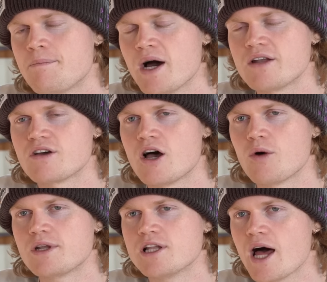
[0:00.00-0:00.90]
But I
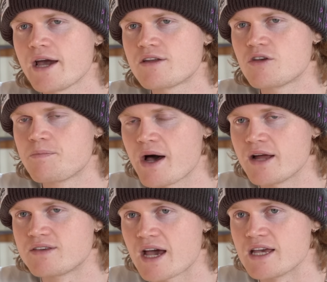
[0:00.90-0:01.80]
would like to
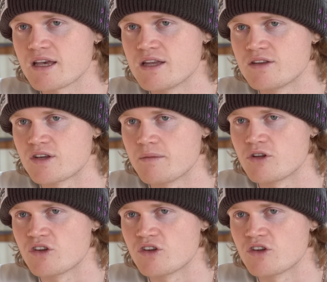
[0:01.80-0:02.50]
partake in some